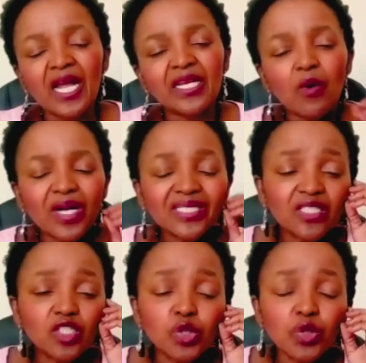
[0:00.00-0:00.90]
And I
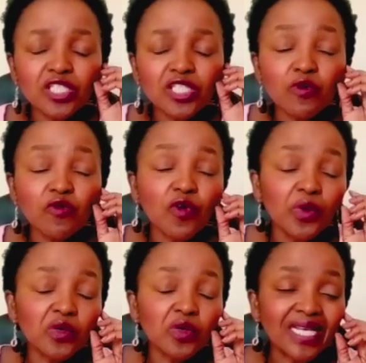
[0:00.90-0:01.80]
wanted to, just before
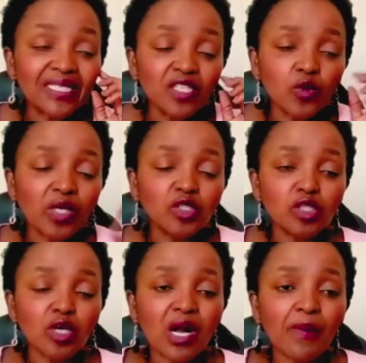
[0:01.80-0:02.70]
we close, I did want
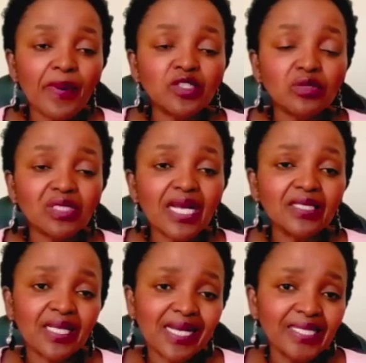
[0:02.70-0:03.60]
to talk about
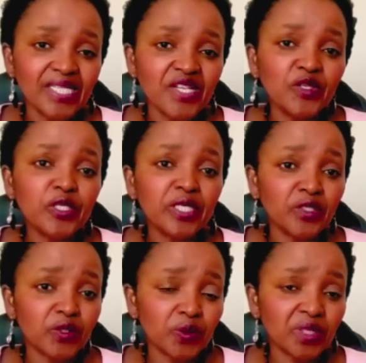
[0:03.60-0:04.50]
suicidal ideation
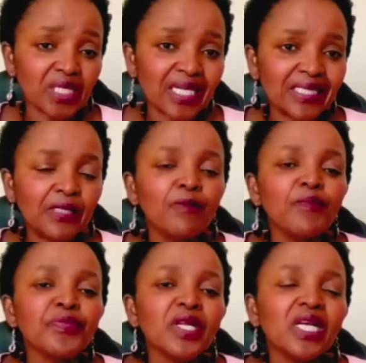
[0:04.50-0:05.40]
and suicide.
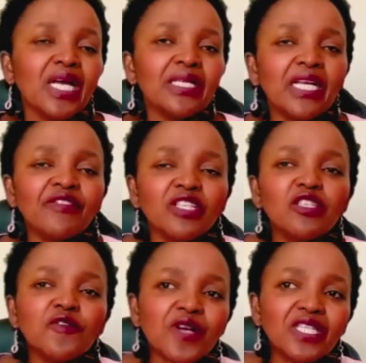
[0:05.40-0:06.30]
Mm. And the
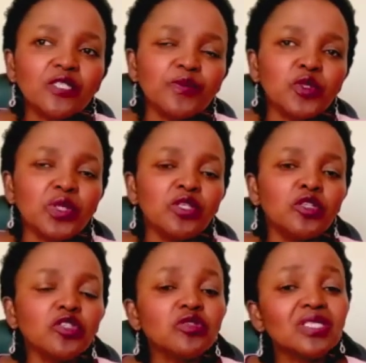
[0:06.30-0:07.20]
difference between,
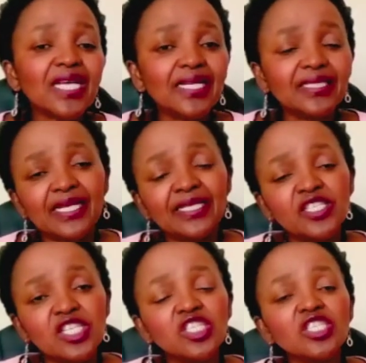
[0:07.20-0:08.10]
you know, societal
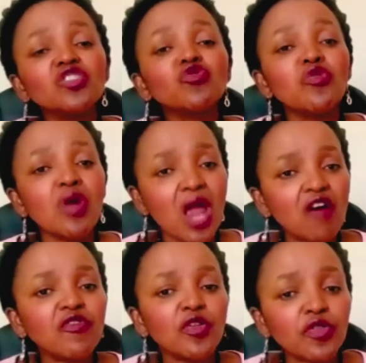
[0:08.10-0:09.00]
ideation is when you
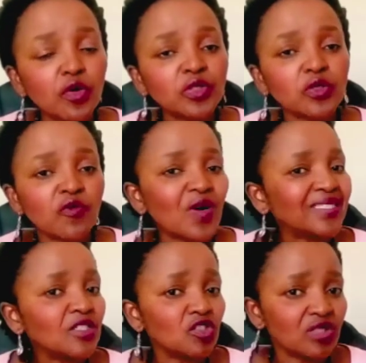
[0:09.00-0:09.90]
have the thoughts of
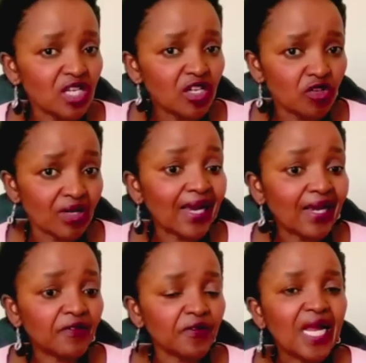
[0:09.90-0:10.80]
wanting to take your life.